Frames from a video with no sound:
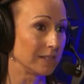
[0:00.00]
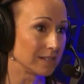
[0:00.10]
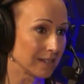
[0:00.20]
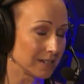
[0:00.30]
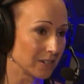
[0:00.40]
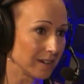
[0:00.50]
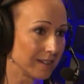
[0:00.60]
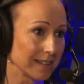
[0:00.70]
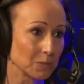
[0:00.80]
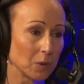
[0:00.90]
One session.
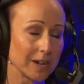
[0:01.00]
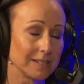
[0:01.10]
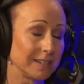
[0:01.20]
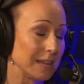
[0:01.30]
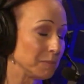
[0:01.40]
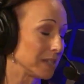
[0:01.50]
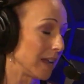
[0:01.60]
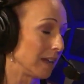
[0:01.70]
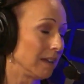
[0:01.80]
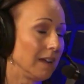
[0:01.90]
And that's where I keep
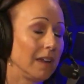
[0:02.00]
saying